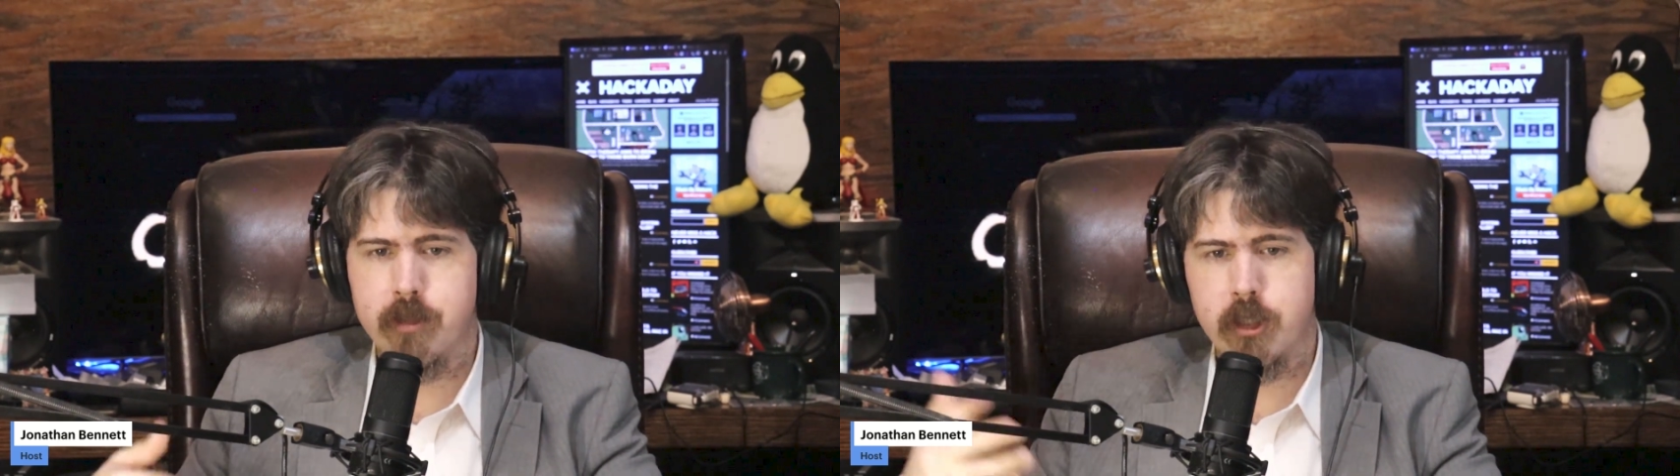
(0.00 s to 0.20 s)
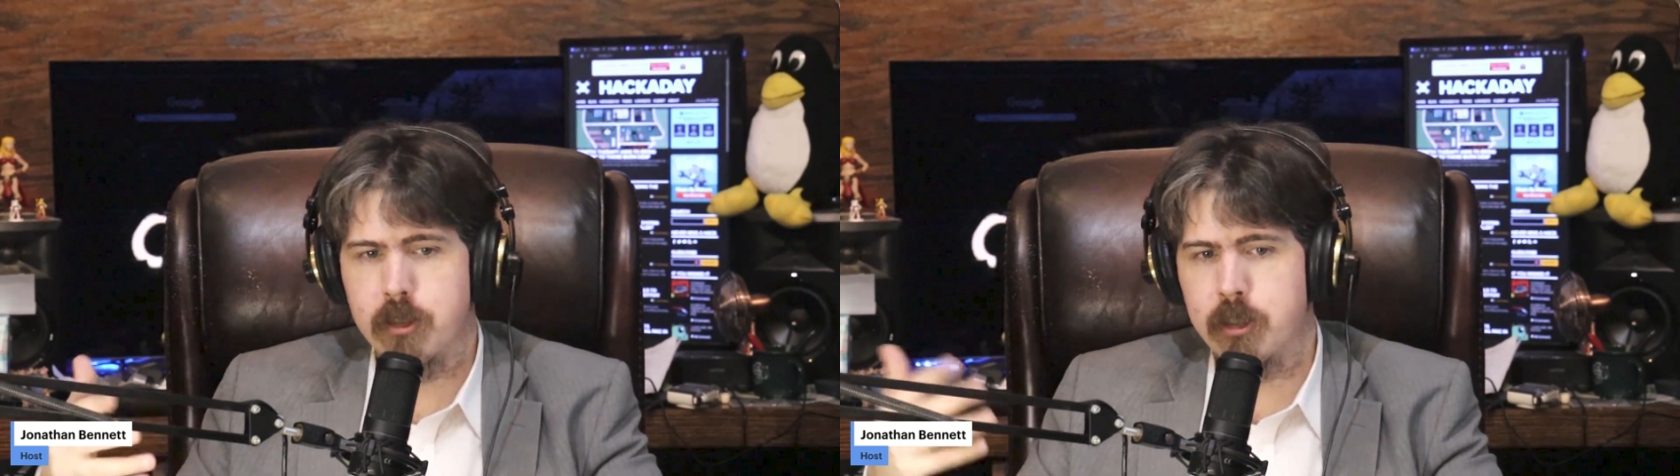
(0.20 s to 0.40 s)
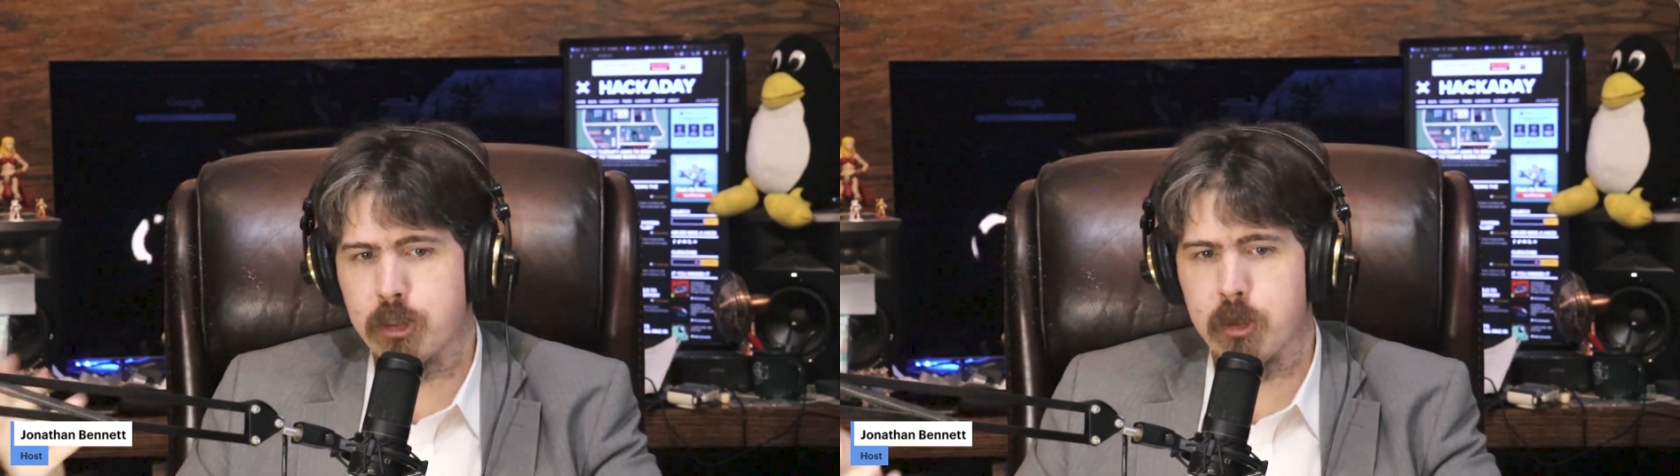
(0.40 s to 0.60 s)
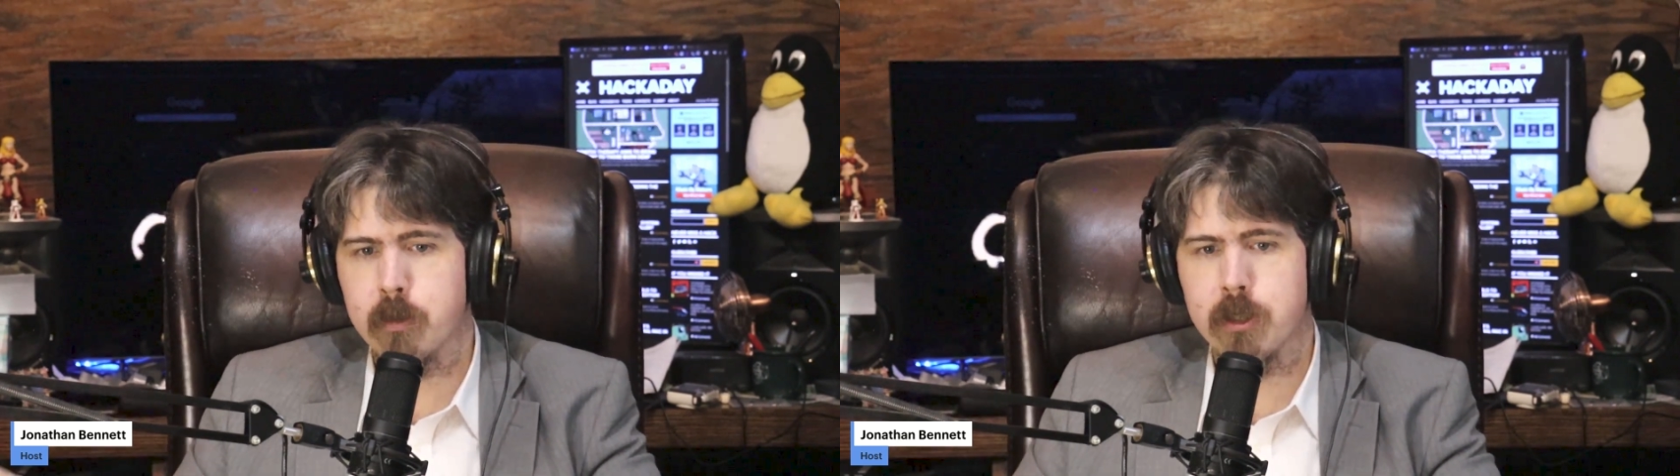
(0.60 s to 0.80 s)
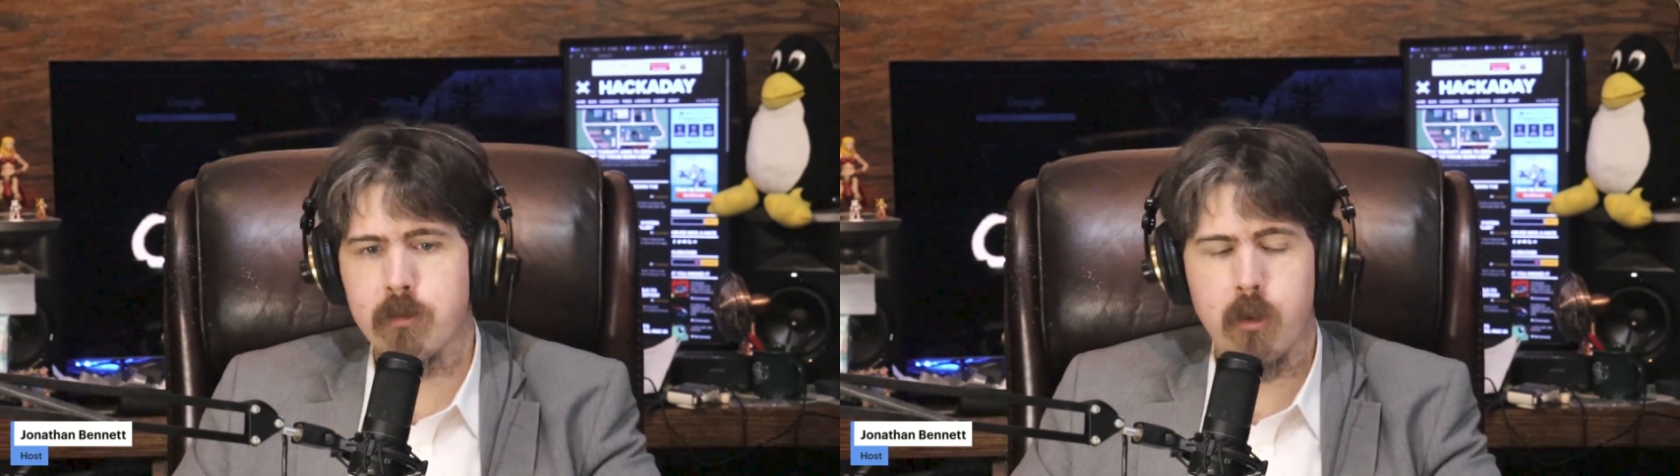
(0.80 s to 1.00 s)

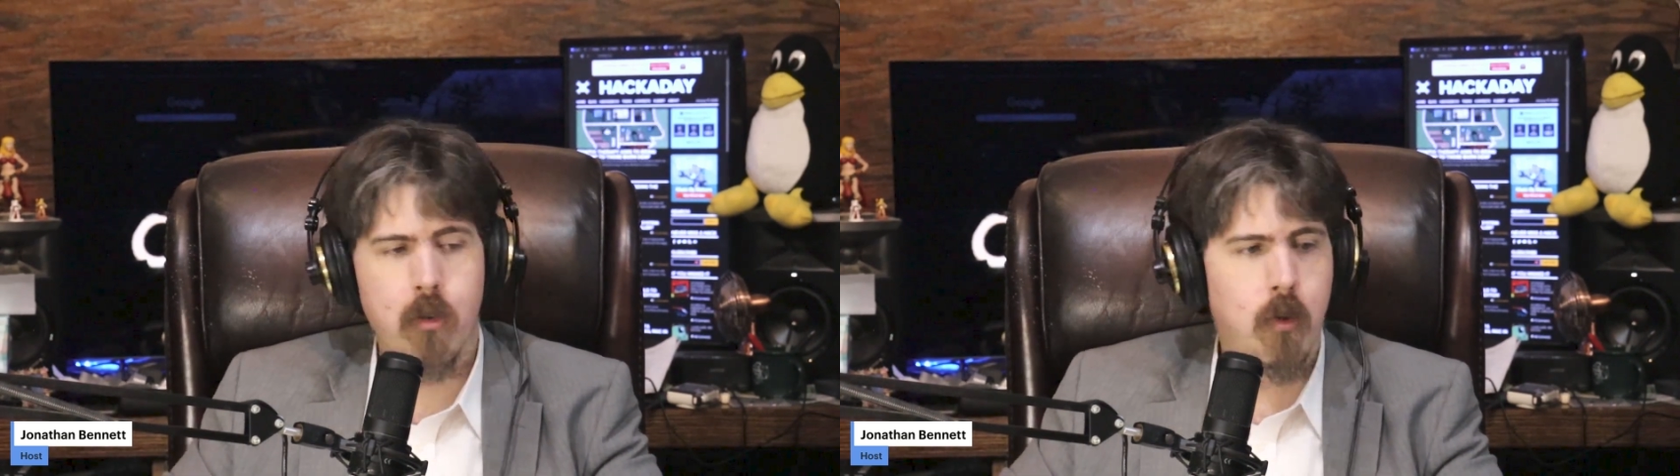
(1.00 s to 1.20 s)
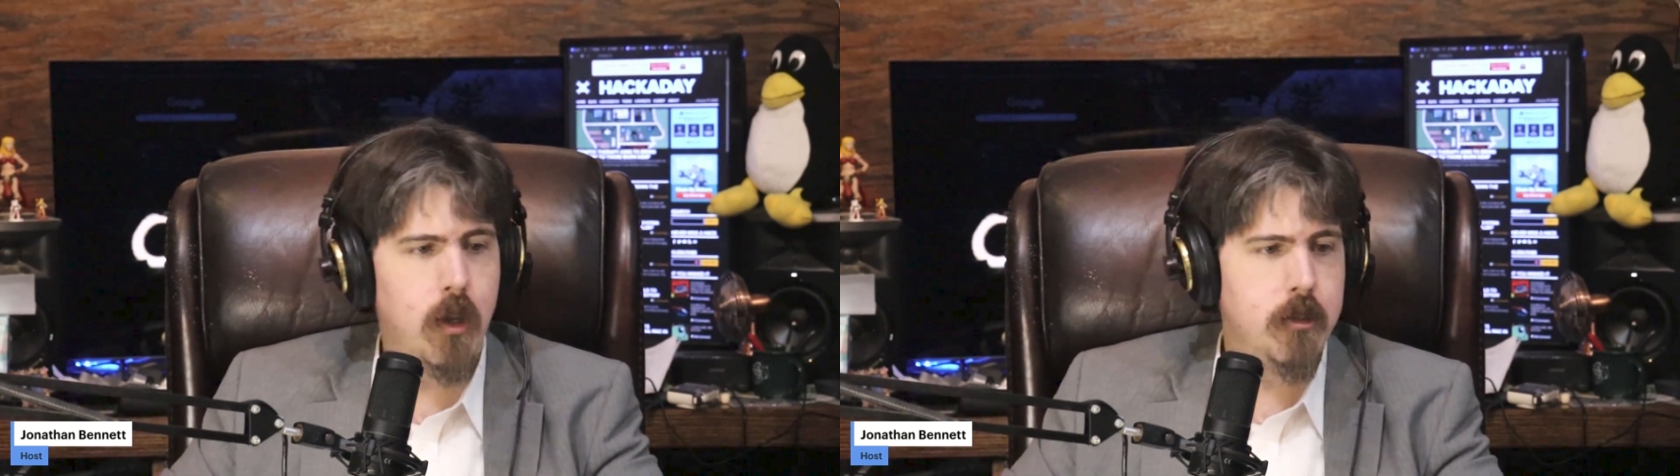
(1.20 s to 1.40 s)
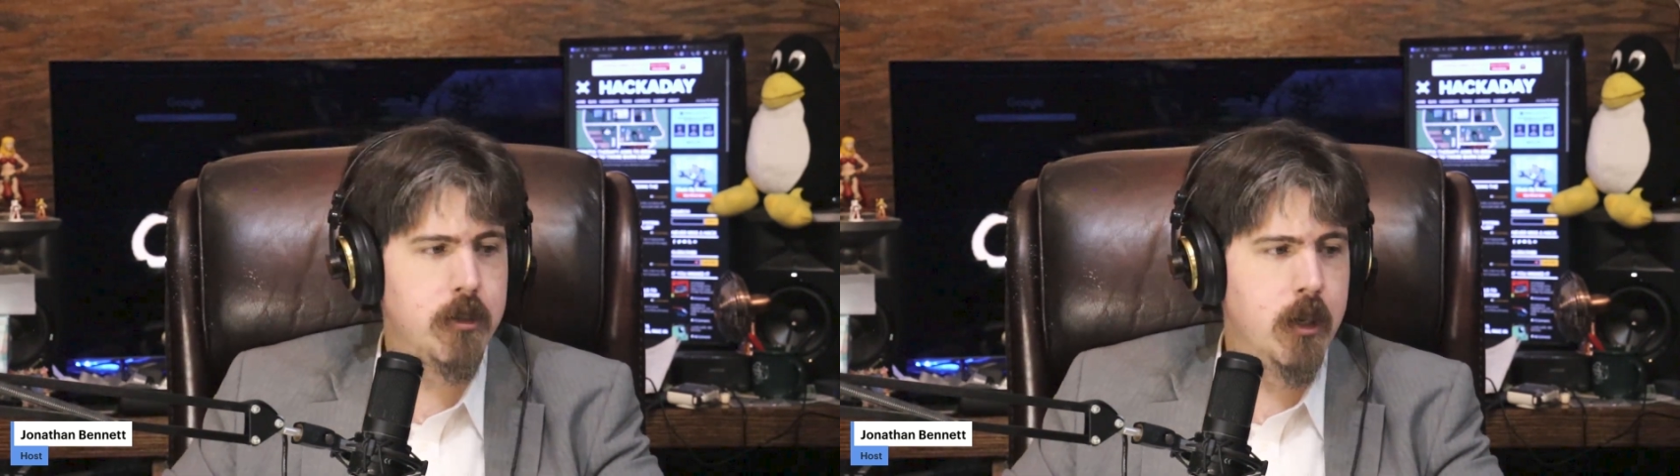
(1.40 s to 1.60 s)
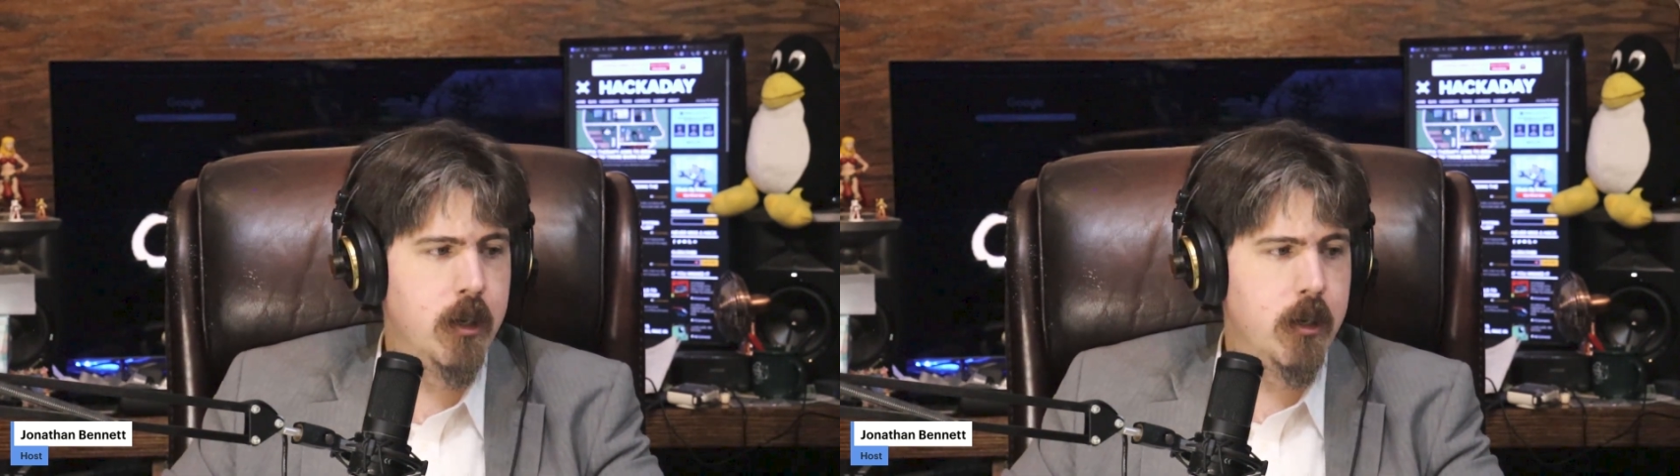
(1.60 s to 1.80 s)
description of what it was.